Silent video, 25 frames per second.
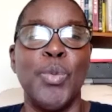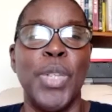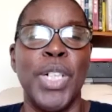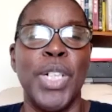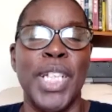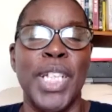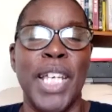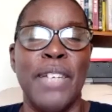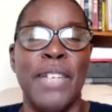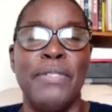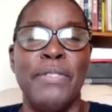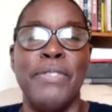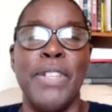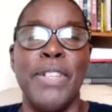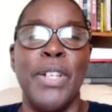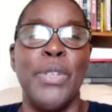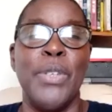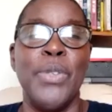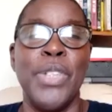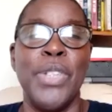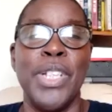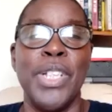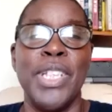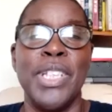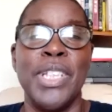I
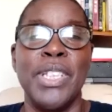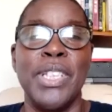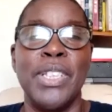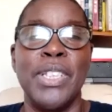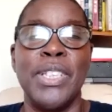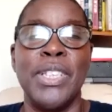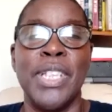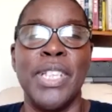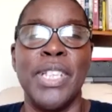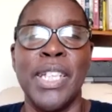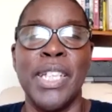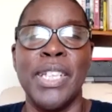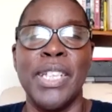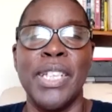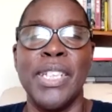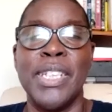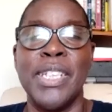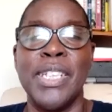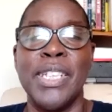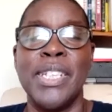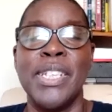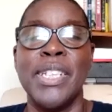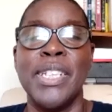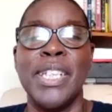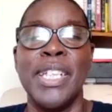found is that
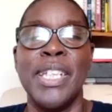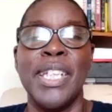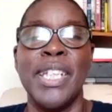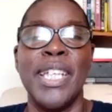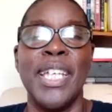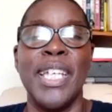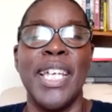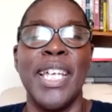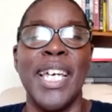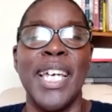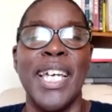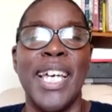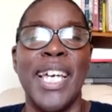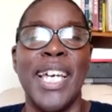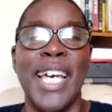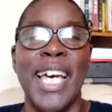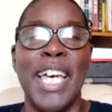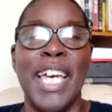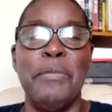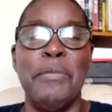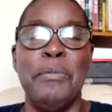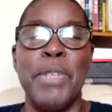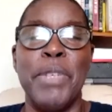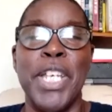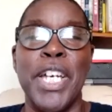
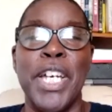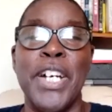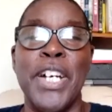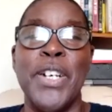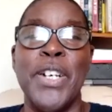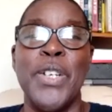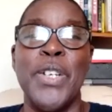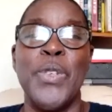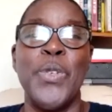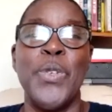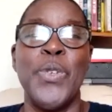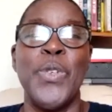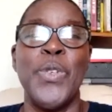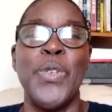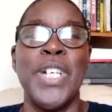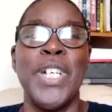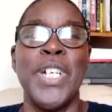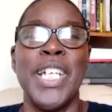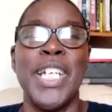I'm now